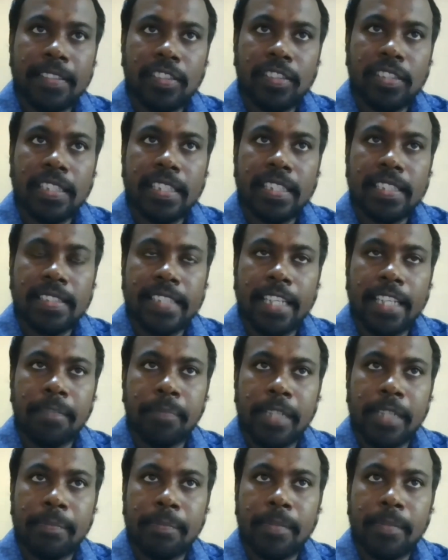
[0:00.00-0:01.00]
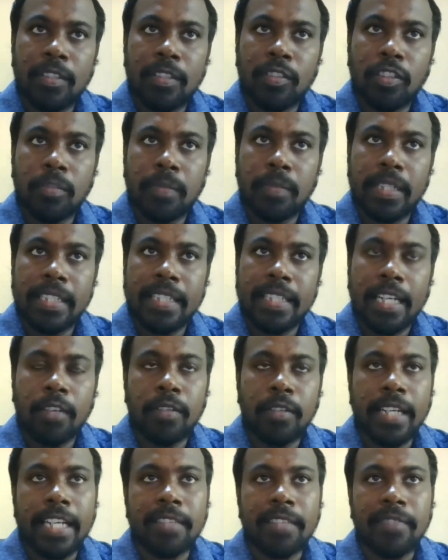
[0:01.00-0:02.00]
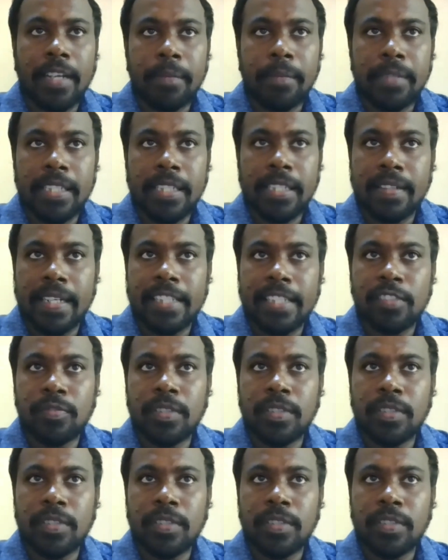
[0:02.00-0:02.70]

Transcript: thing is that people normally now get familiarized